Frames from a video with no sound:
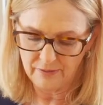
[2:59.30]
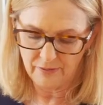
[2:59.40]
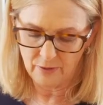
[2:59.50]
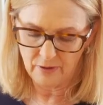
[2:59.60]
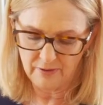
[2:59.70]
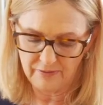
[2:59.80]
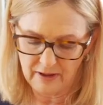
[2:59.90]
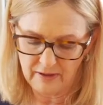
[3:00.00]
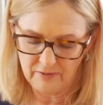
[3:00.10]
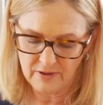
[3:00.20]
4 or
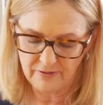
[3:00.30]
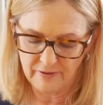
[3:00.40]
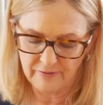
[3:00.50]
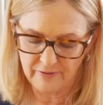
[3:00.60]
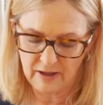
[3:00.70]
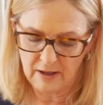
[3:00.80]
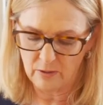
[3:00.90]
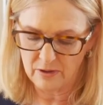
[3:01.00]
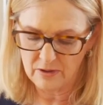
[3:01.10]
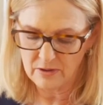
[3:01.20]
5 different
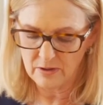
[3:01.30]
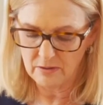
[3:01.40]
flowers and